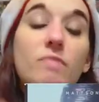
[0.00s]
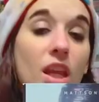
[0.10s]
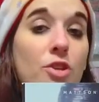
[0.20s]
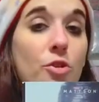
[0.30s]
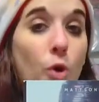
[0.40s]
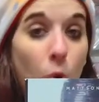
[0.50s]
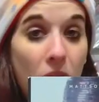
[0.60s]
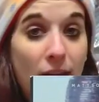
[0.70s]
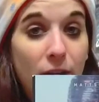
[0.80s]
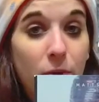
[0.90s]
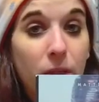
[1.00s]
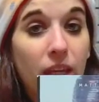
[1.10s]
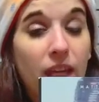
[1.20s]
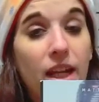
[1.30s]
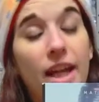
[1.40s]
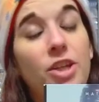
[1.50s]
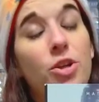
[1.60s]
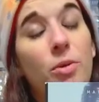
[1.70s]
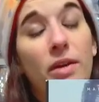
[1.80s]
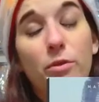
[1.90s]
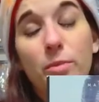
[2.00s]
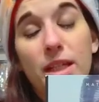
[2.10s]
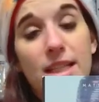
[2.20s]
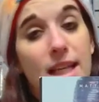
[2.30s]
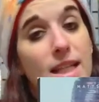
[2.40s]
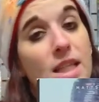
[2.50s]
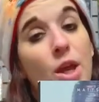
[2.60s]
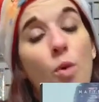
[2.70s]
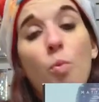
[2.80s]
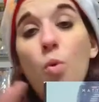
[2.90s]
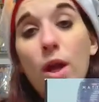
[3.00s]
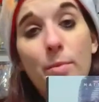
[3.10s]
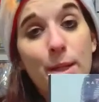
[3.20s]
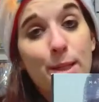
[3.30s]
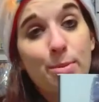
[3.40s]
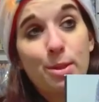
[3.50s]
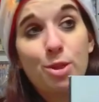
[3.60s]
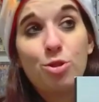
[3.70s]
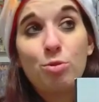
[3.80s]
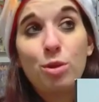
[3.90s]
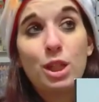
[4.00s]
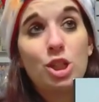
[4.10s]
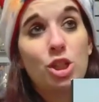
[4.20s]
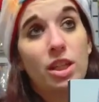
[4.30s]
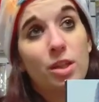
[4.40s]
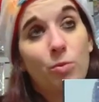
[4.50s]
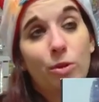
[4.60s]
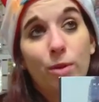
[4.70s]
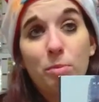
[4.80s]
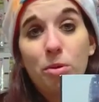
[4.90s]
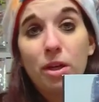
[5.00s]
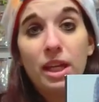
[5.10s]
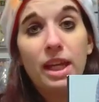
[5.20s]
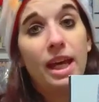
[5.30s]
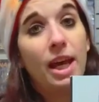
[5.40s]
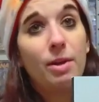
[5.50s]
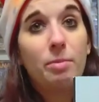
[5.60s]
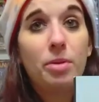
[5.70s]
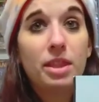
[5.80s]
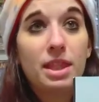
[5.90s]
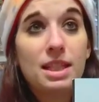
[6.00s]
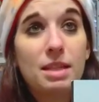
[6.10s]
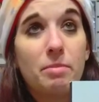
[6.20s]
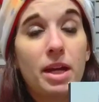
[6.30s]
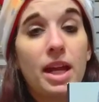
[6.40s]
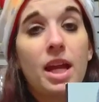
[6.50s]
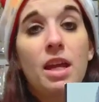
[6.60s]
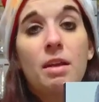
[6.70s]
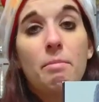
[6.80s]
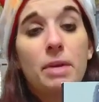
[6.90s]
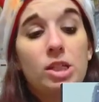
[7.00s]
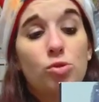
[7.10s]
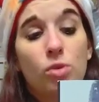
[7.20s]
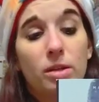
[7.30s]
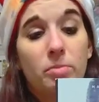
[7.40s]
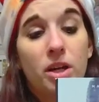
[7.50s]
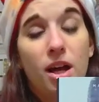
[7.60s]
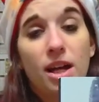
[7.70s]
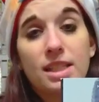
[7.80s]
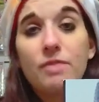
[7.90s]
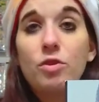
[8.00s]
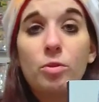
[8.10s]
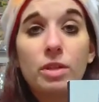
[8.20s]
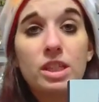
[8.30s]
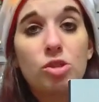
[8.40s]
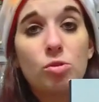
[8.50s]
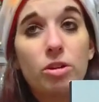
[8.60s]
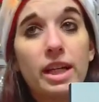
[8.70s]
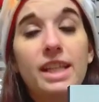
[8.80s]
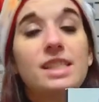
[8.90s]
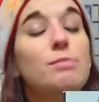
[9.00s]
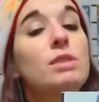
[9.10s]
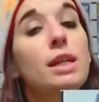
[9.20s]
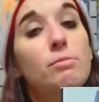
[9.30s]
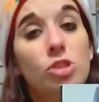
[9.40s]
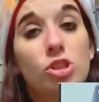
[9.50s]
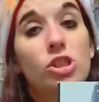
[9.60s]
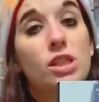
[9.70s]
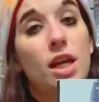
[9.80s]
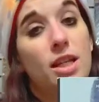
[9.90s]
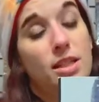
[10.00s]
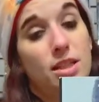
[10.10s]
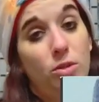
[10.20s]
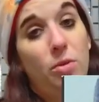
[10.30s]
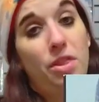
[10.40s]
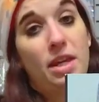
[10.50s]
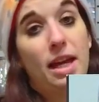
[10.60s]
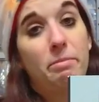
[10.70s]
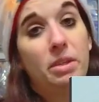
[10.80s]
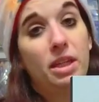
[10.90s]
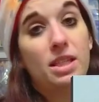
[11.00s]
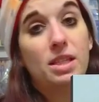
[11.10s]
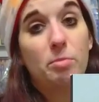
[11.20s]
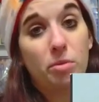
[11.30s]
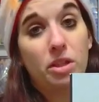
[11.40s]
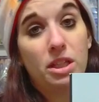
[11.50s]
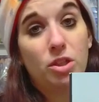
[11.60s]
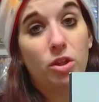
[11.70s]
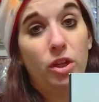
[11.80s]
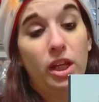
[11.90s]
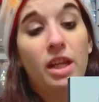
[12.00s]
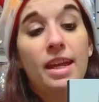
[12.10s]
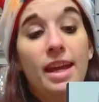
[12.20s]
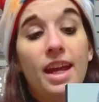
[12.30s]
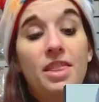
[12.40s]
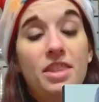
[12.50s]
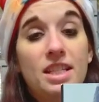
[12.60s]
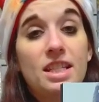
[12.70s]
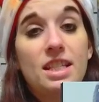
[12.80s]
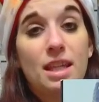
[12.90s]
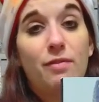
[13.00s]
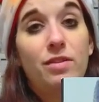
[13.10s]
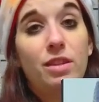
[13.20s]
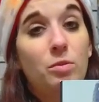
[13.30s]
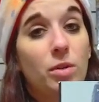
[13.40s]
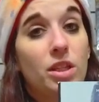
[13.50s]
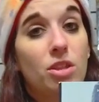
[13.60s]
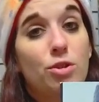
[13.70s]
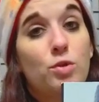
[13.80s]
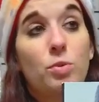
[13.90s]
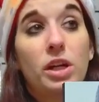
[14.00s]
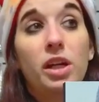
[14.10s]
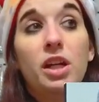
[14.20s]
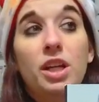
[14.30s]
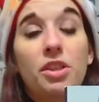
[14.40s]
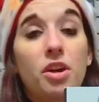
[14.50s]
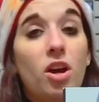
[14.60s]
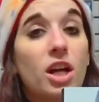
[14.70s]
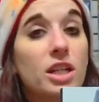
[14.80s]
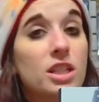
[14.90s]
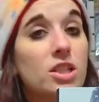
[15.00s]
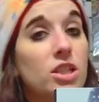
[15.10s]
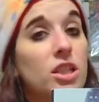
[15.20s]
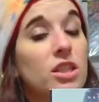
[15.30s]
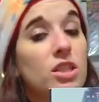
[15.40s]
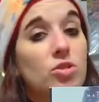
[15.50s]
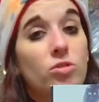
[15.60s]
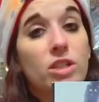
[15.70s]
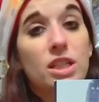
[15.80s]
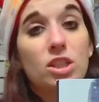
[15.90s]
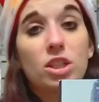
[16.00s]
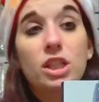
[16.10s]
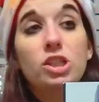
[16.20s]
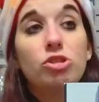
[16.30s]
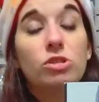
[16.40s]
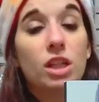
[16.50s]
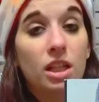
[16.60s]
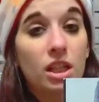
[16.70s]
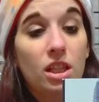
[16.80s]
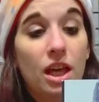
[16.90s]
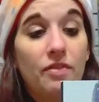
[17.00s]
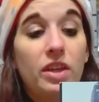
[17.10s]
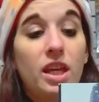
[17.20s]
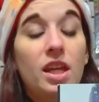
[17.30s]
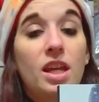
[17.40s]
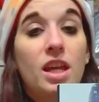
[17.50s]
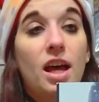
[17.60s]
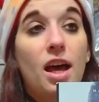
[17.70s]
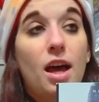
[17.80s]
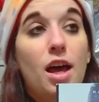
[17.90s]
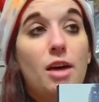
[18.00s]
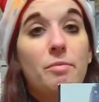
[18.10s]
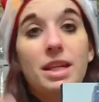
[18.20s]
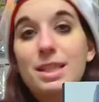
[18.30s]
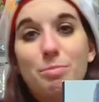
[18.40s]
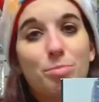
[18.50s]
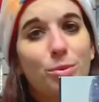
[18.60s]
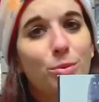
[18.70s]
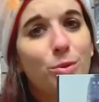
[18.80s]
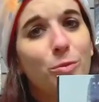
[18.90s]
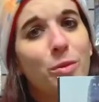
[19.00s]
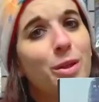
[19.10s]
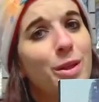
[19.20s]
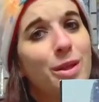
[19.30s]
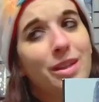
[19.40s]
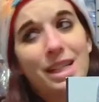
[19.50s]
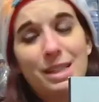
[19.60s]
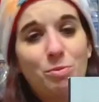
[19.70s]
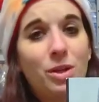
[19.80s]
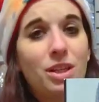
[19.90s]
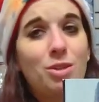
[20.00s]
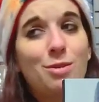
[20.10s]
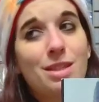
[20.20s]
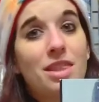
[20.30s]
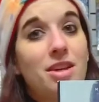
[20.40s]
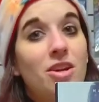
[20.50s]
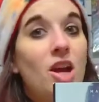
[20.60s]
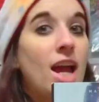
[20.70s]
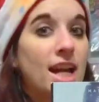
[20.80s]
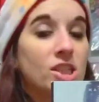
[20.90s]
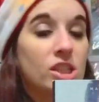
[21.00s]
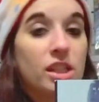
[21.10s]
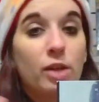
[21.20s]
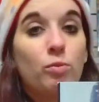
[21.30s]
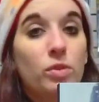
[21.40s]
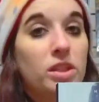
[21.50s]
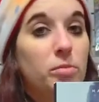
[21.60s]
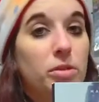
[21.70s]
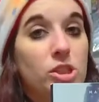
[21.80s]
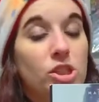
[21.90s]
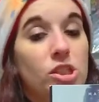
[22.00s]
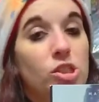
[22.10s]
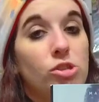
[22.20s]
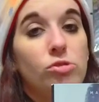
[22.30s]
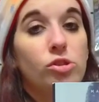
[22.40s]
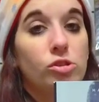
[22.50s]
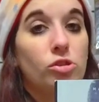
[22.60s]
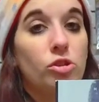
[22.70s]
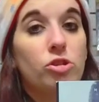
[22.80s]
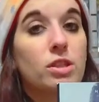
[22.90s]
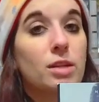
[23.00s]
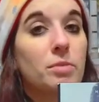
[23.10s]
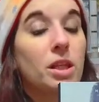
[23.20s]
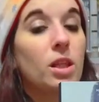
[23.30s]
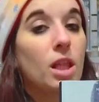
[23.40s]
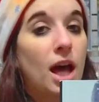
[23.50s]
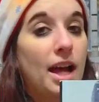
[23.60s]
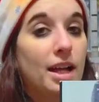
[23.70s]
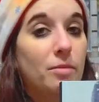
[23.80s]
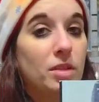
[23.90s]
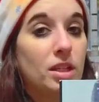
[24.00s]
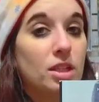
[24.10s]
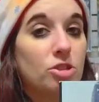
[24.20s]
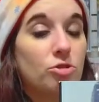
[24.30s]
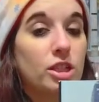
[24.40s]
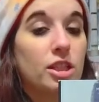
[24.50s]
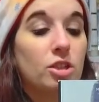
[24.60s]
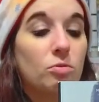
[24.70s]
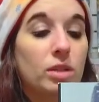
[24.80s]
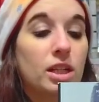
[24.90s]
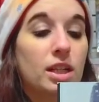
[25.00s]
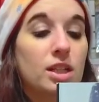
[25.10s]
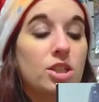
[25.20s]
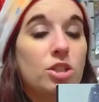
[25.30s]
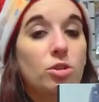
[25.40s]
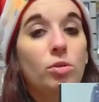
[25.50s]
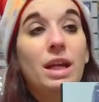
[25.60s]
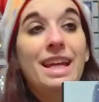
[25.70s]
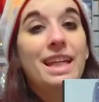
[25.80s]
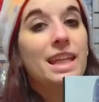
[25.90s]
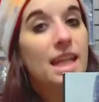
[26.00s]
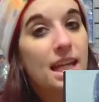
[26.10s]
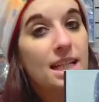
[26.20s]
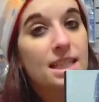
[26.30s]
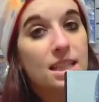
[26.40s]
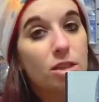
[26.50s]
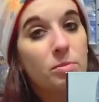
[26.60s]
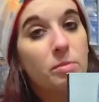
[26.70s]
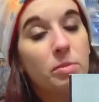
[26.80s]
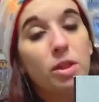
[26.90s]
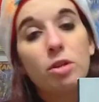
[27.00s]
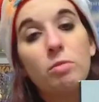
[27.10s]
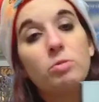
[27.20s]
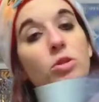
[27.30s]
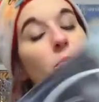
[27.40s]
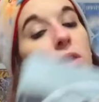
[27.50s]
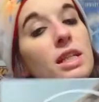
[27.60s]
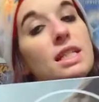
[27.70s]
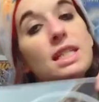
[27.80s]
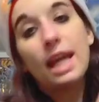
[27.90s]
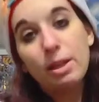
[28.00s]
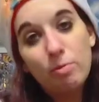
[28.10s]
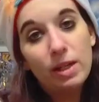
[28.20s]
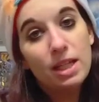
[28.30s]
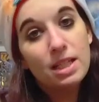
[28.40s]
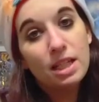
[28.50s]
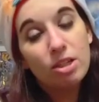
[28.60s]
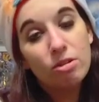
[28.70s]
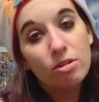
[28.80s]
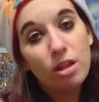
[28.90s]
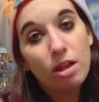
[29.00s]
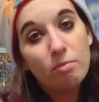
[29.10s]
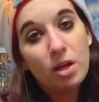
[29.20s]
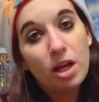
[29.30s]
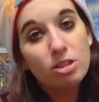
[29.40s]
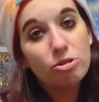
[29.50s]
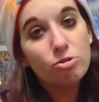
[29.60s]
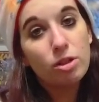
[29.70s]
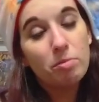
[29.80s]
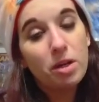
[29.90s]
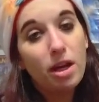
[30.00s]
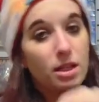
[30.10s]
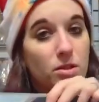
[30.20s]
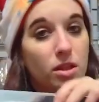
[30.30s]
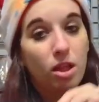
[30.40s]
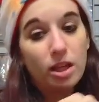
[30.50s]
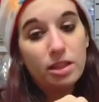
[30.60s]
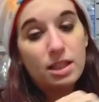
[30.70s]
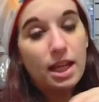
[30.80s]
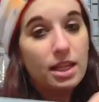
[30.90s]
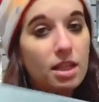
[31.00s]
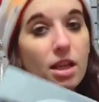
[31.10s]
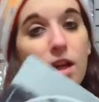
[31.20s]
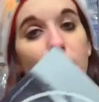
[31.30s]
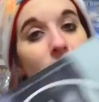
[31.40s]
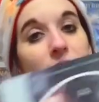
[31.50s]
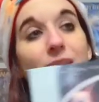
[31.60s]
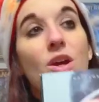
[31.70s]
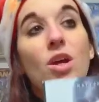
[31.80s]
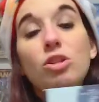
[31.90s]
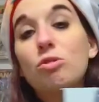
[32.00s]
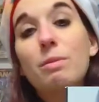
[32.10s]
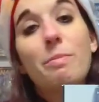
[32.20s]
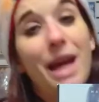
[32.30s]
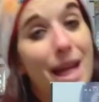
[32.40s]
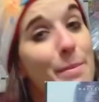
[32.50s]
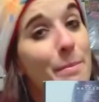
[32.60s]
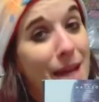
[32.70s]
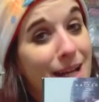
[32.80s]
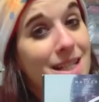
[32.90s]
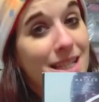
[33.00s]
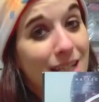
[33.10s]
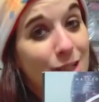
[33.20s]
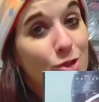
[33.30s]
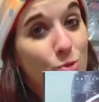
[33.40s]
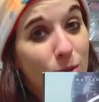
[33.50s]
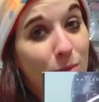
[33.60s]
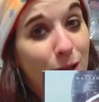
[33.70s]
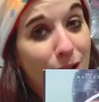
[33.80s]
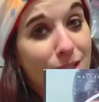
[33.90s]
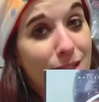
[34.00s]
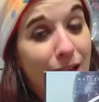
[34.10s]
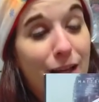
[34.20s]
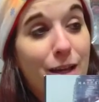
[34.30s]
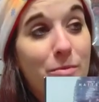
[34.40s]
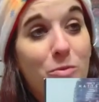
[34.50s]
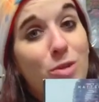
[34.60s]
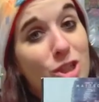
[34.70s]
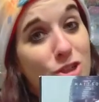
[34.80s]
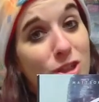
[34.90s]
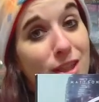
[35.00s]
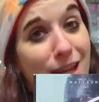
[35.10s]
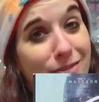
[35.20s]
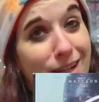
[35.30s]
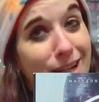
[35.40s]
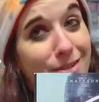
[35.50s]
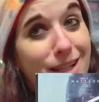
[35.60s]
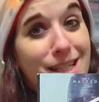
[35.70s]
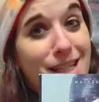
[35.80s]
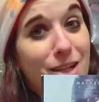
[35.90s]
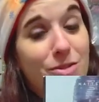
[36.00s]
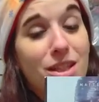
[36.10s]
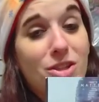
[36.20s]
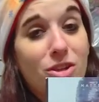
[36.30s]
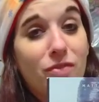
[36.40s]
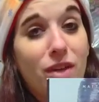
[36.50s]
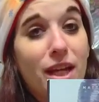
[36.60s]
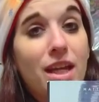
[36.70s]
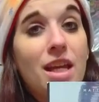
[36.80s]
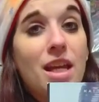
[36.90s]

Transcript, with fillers: know that going in. I know everybody says, "What am I supposed to do with it, Shannon? Where do I put it? How do I put this in my my short box? I've nowhere to store it." Sometimes you just got to deal with that because the book is good. And this is definitely one of those where the art is good, the story is good, you're going to love it. Um, it's boom it's one of those that they're actually like really pushing to so you know there's going to be a lot coming in the story that you want to get into yeah it's a little bit bigger you can put it sideways in your long box or short box along the side of the comics you can buy a magazine short box um, which good luck right now because i know that's hard to find